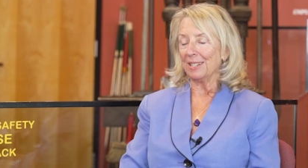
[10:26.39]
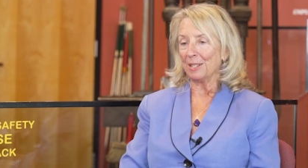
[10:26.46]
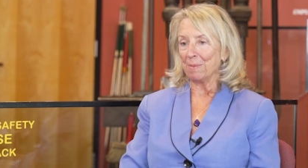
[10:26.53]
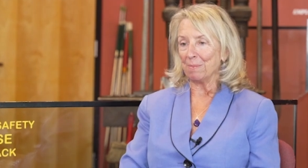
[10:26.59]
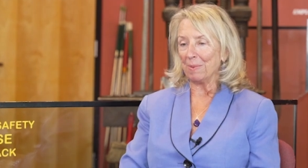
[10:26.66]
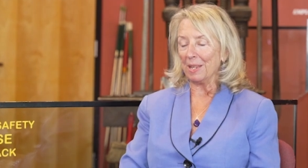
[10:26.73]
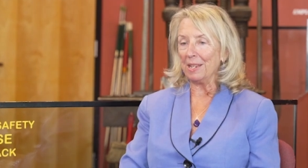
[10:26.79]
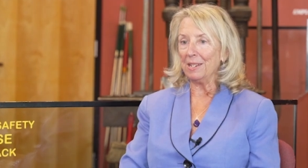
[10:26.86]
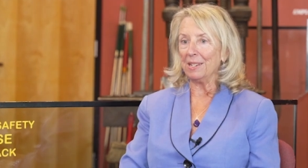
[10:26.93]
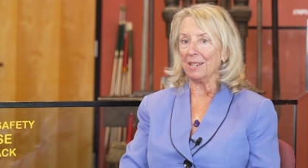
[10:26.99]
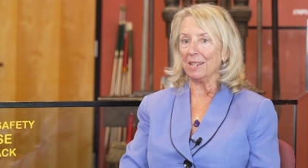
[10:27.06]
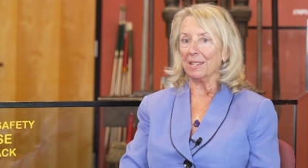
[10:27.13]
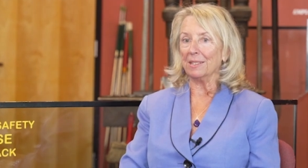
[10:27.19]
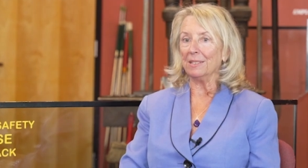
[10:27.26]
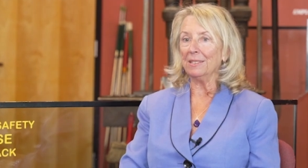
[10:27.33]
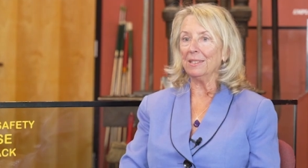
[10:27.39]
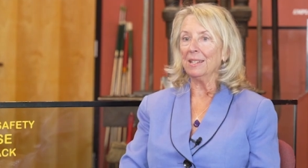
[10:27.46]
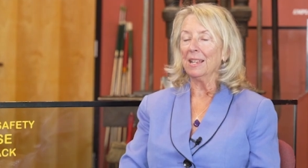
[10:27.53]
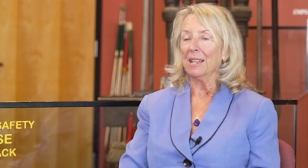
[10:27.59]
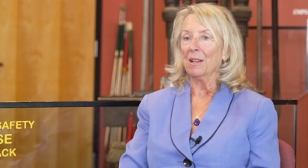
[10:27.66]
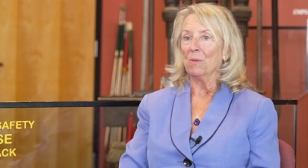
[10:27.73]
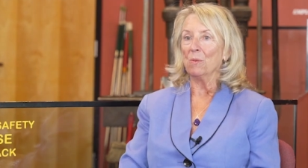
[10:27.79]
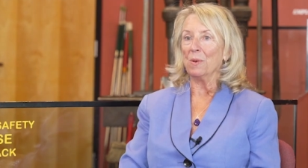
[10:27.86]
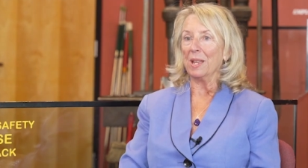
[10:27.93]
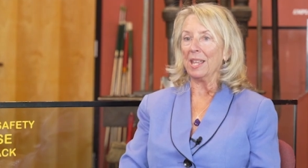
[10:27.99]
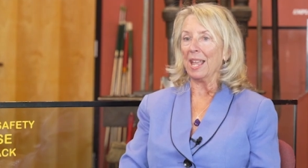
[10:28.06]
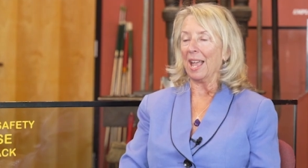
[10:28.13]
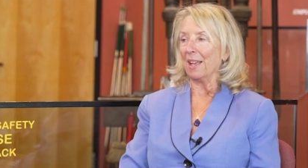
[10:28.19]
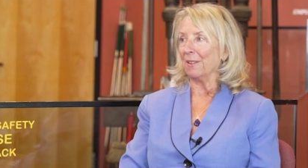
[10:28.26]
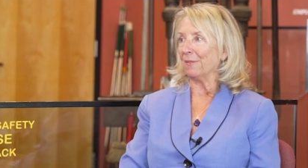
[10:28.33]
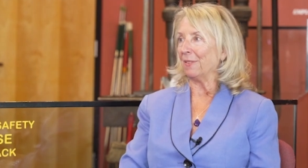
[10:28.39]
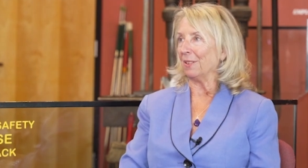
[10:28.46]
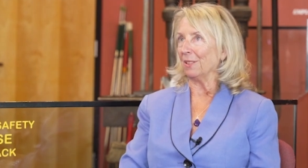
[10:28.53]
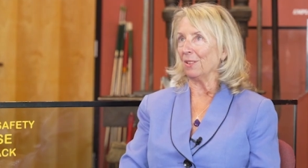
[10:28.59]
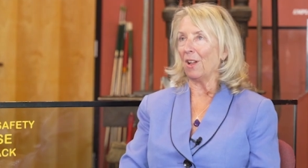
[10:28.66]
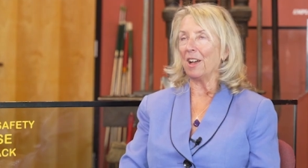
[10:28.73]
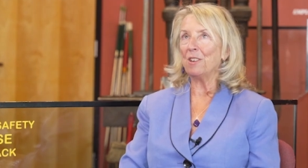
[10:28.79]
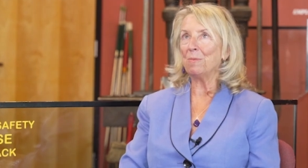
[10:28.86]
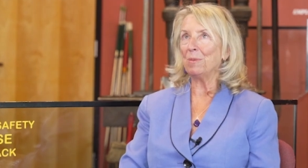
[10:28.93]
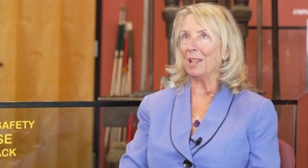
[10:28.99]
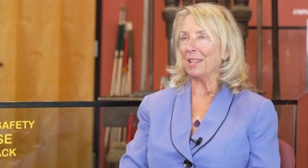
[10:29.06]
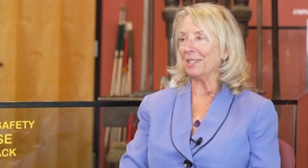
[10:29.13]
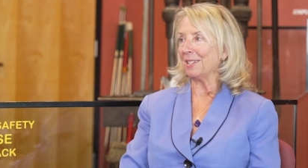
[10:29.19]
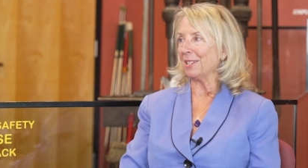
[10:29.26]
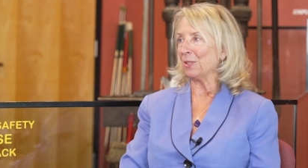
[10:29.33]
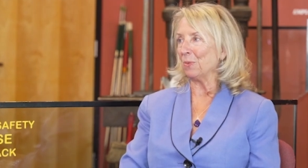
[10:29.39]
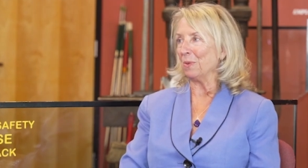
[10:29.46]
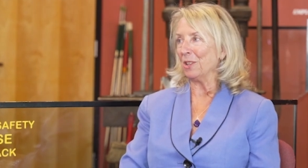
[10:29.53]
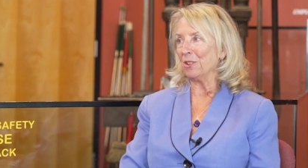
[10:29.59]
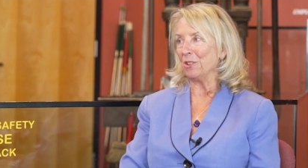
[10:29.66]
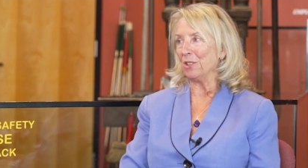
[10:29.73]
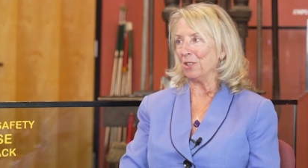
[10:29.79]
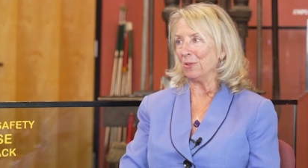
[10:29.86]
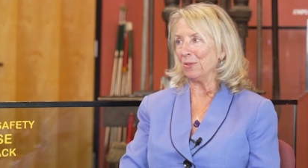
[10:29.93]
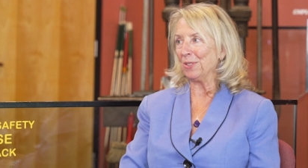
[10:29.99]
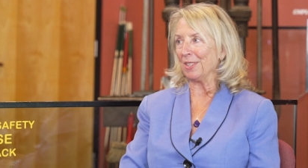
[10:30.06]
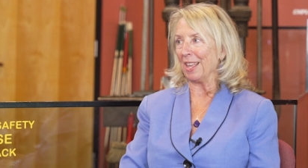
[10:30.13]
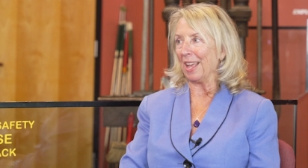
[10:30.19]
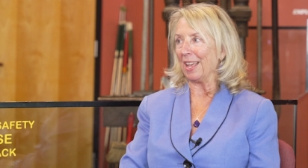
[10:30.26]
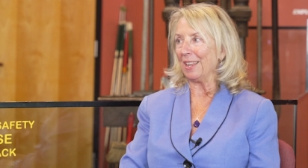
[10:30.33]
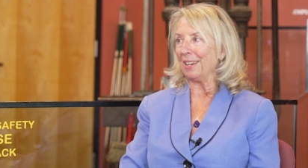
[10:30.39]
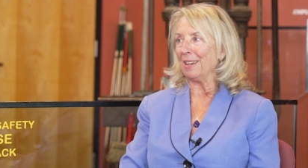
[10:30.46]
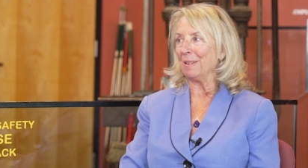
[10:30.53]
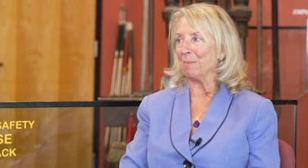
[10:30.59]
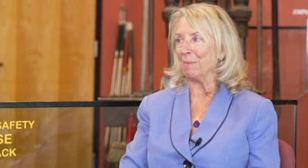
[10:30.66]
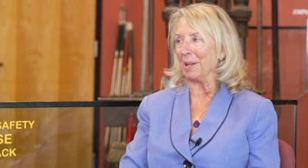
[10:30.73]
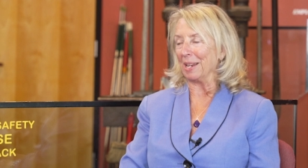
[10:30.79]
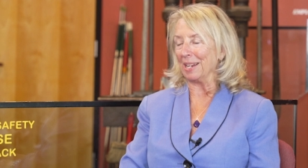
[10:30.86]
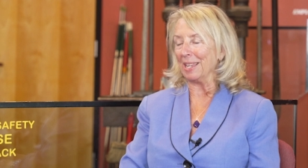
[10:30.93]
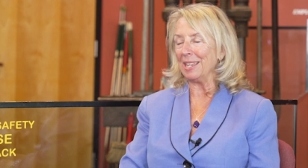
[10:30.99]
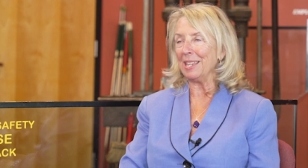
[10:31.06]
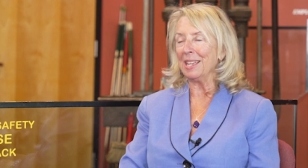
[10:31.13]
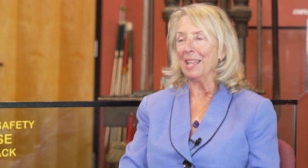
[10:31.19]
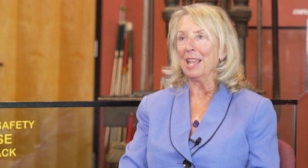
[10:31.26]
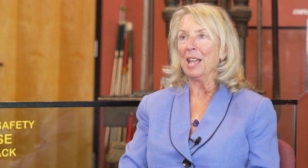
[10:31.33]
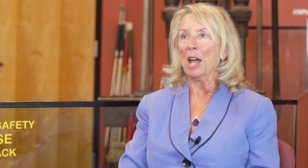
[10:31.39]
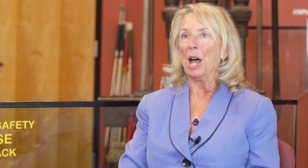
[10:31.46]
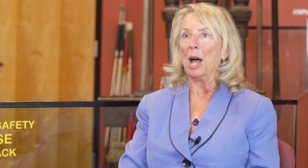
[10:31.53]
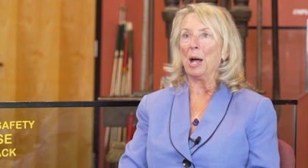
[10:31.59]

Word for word: is a big deal. We have a lot of places we could use that money, mm-hmm.